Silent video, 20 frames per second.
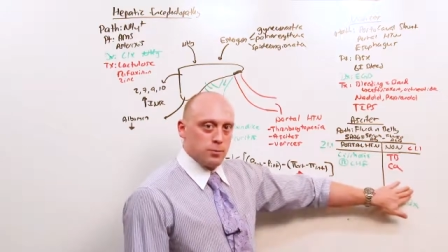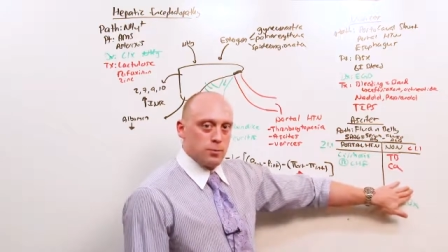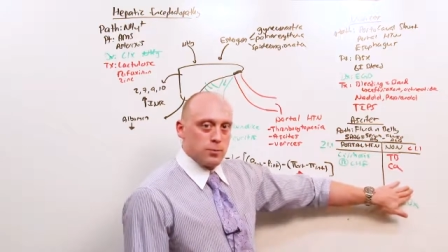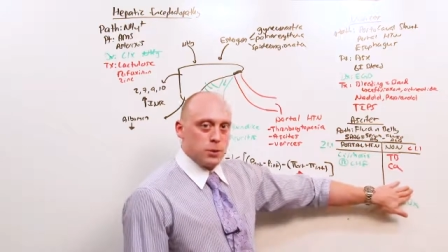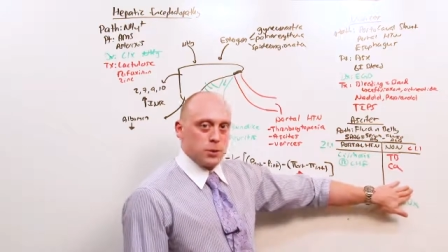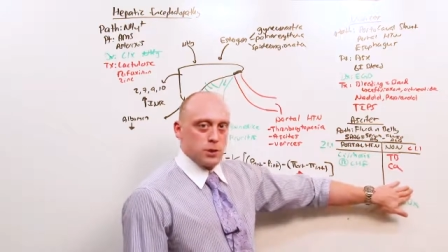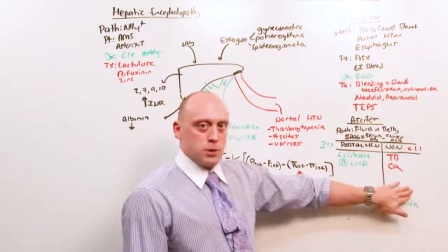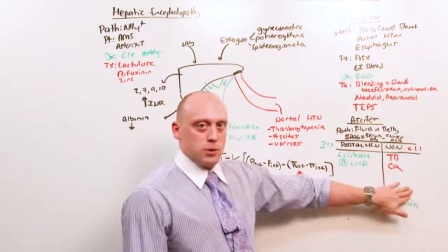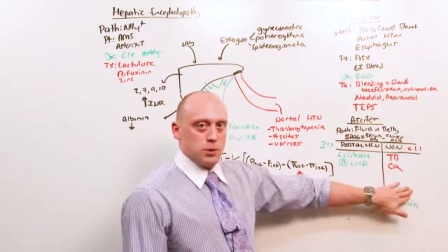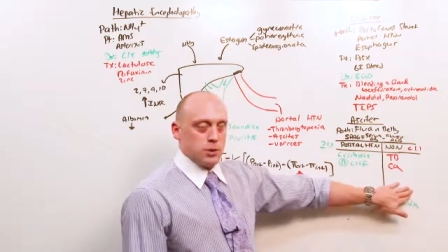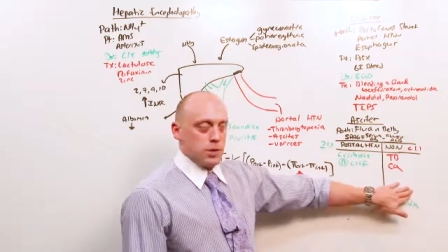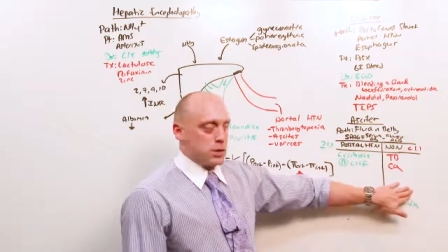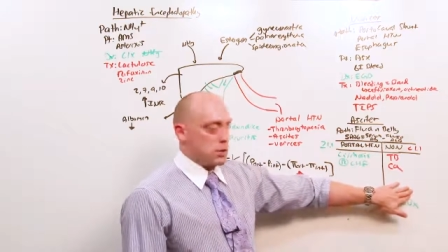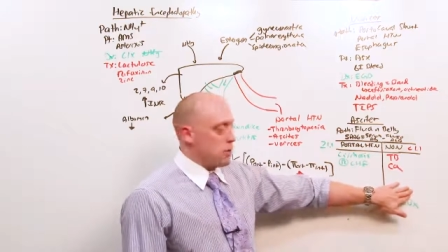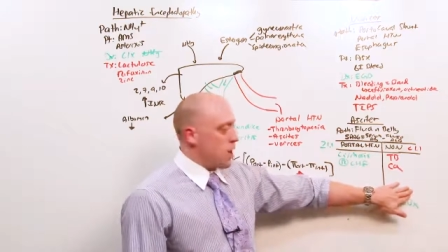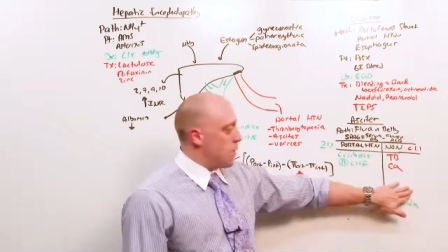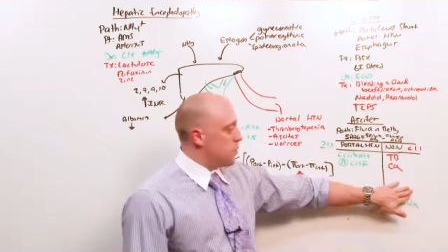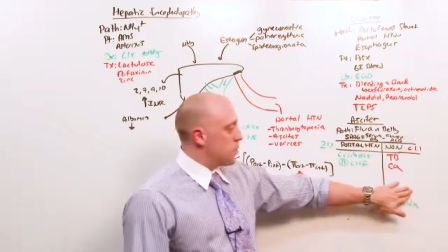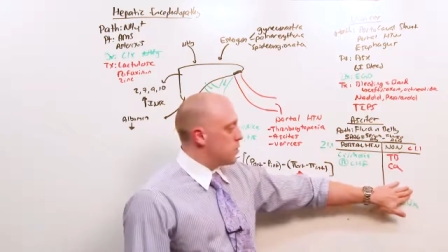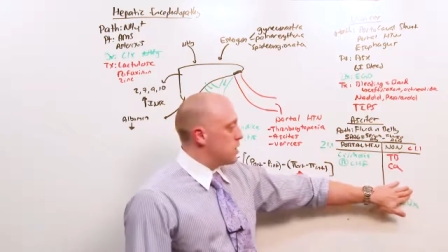protein-losing
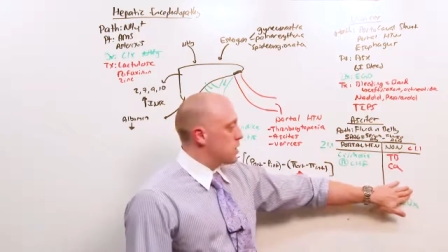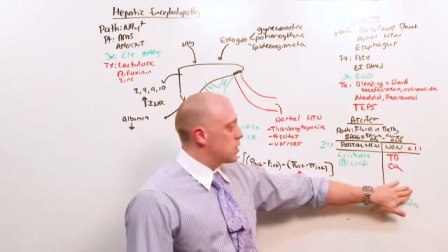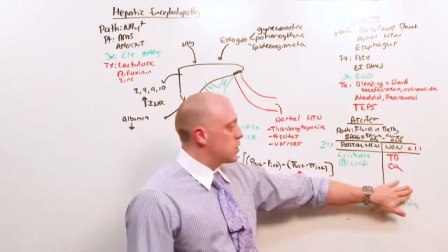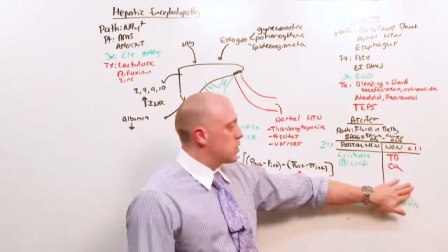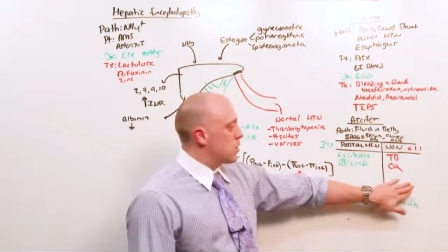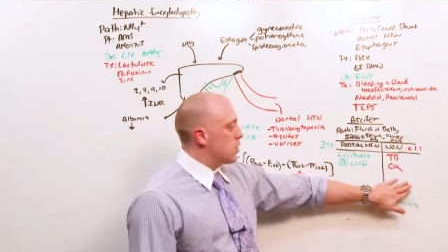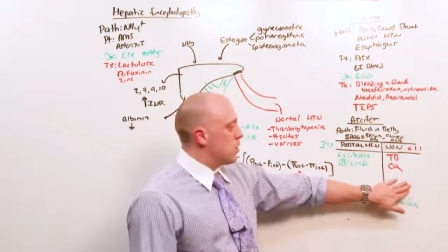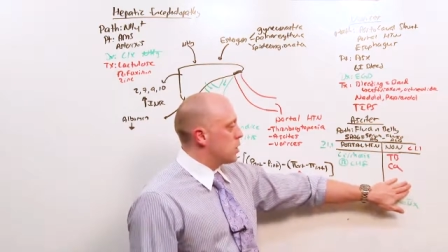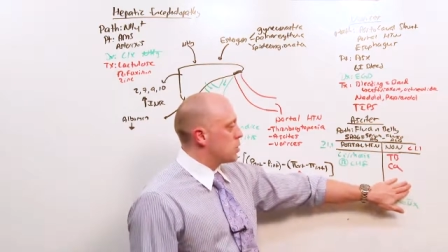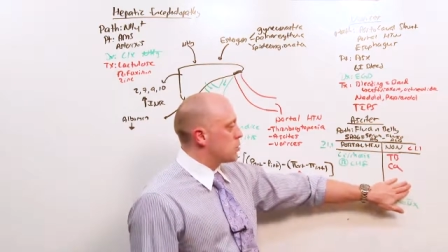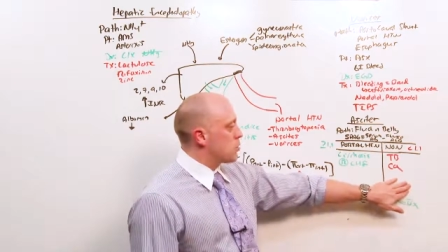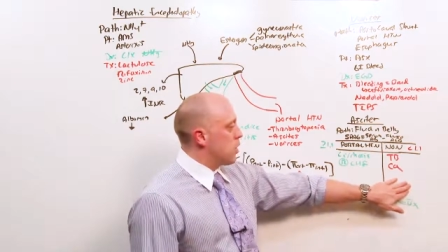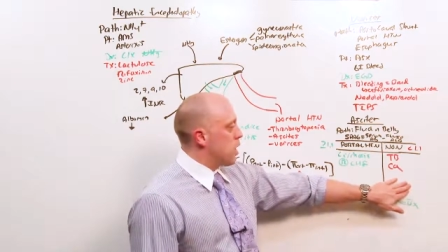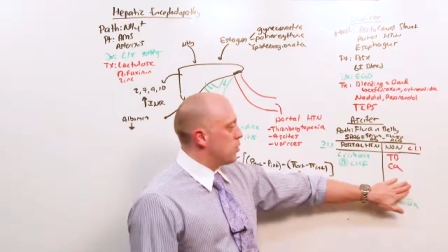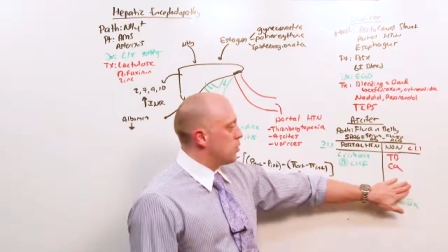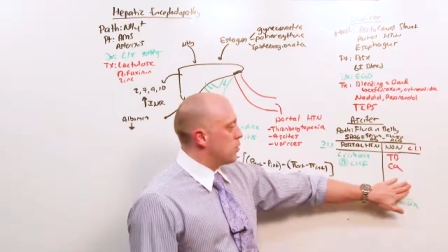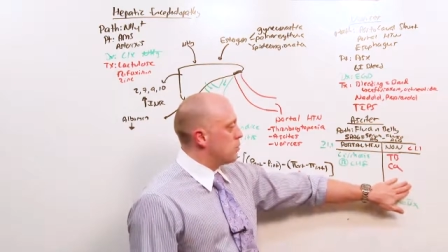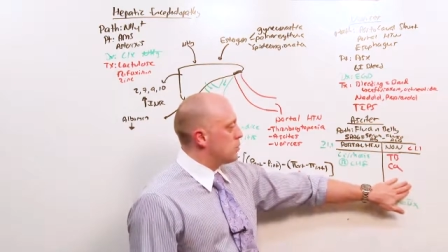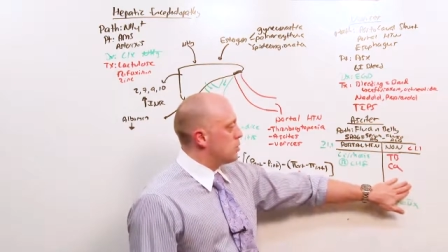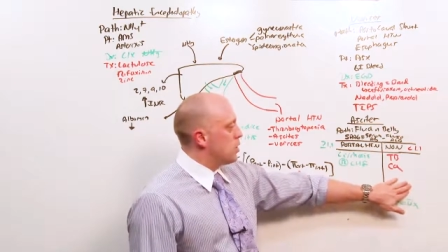enteropathies can cause
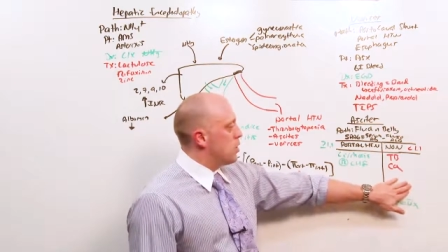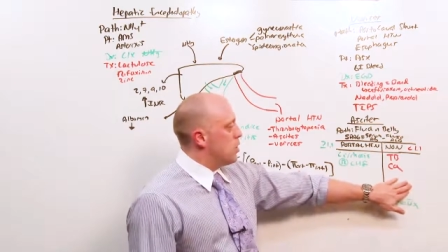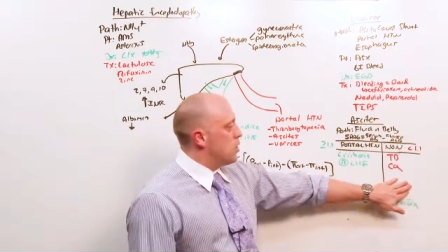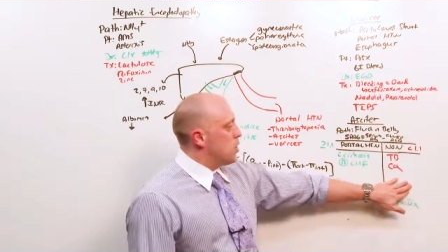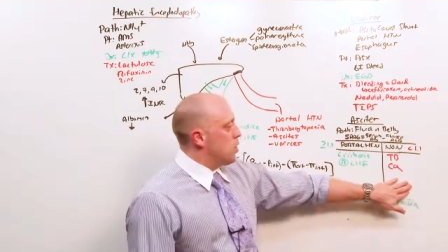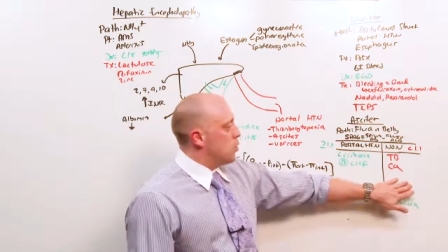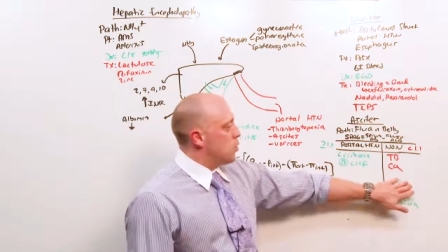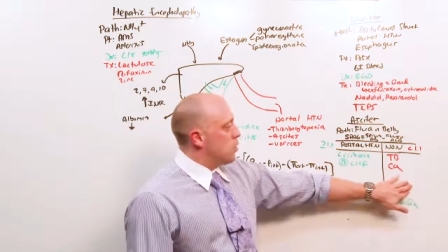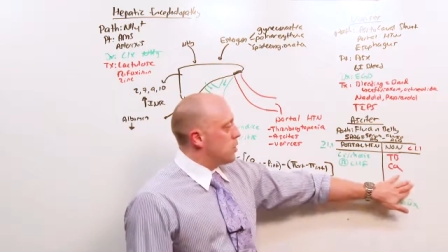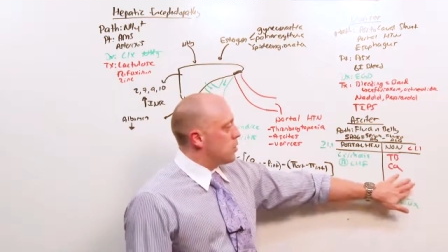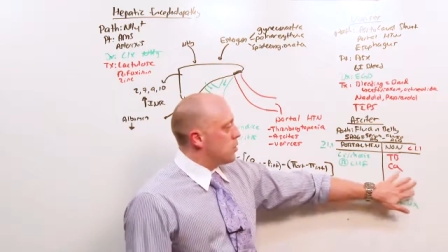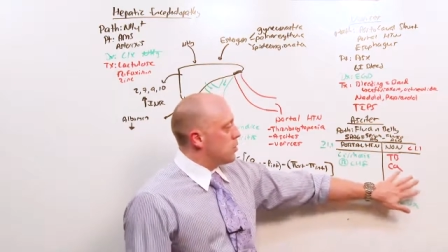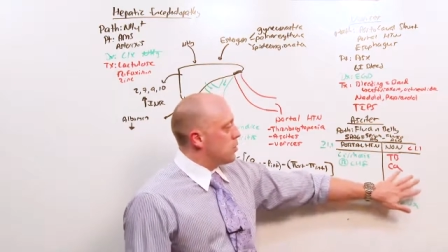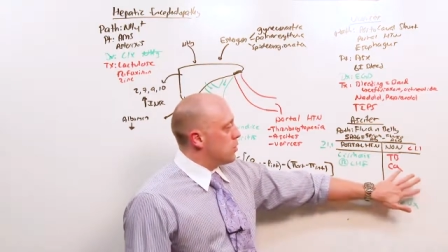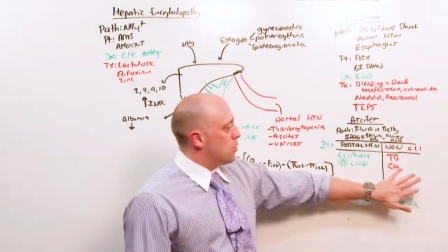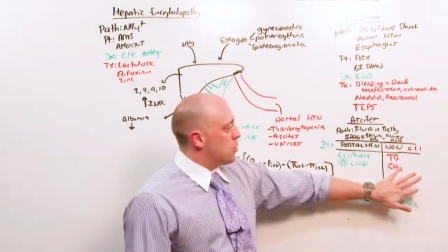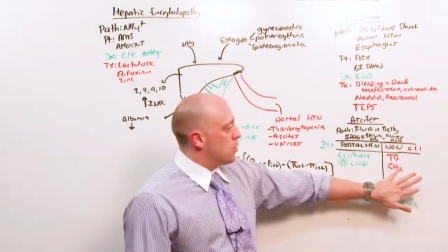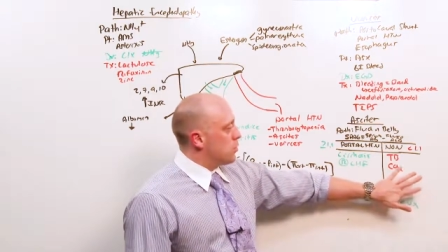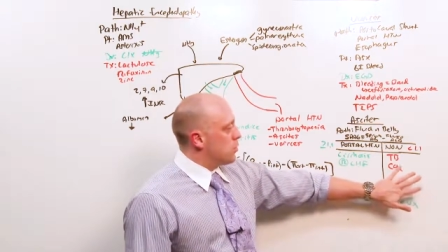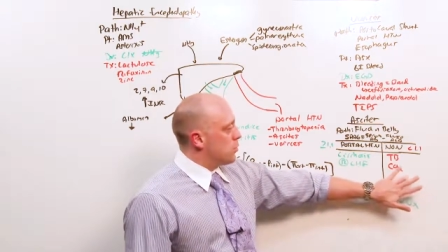problems with
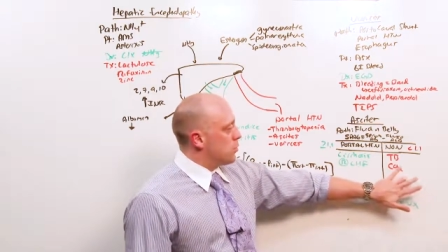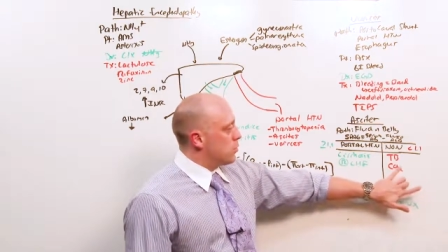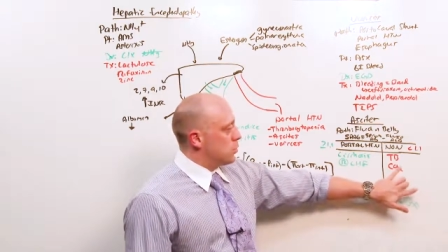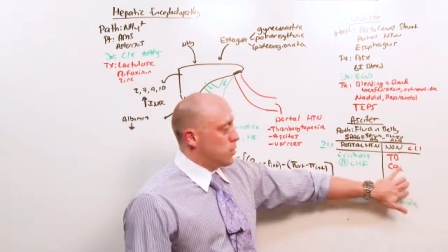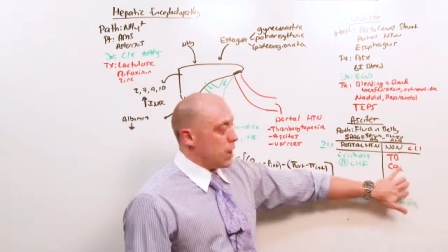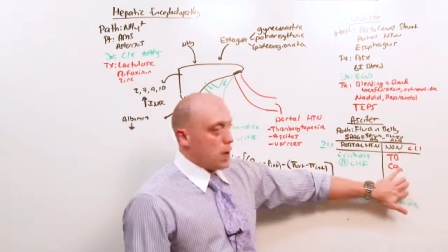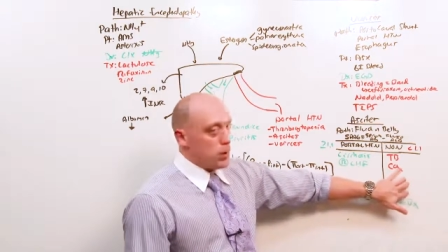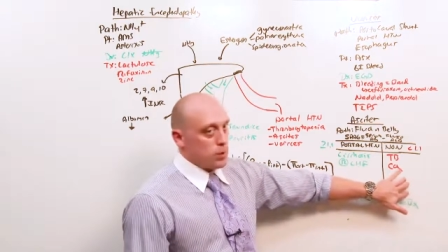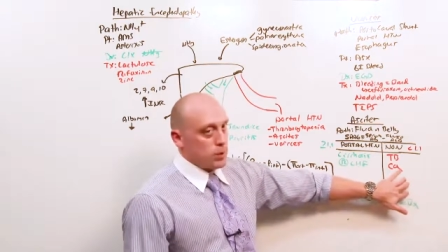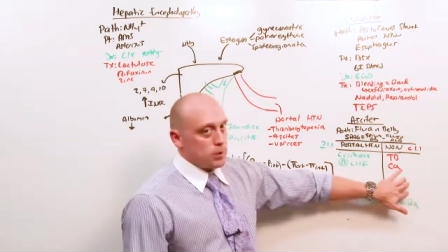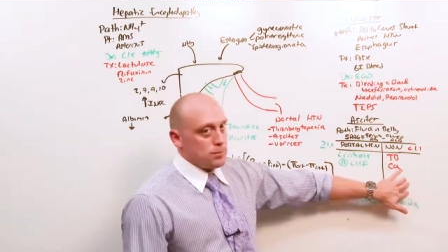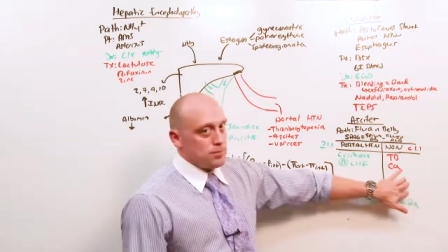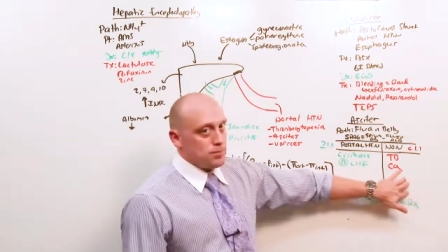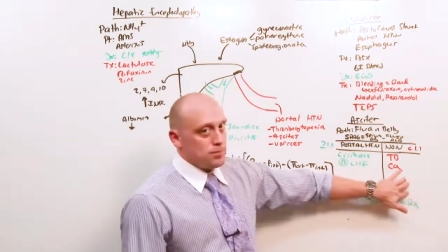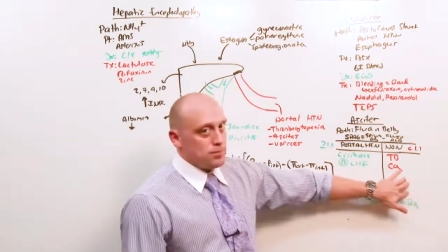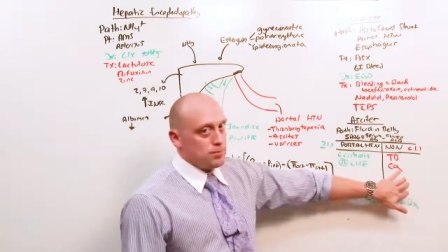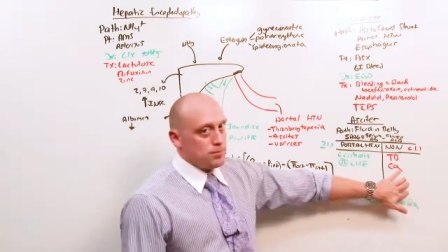the fluid albumin.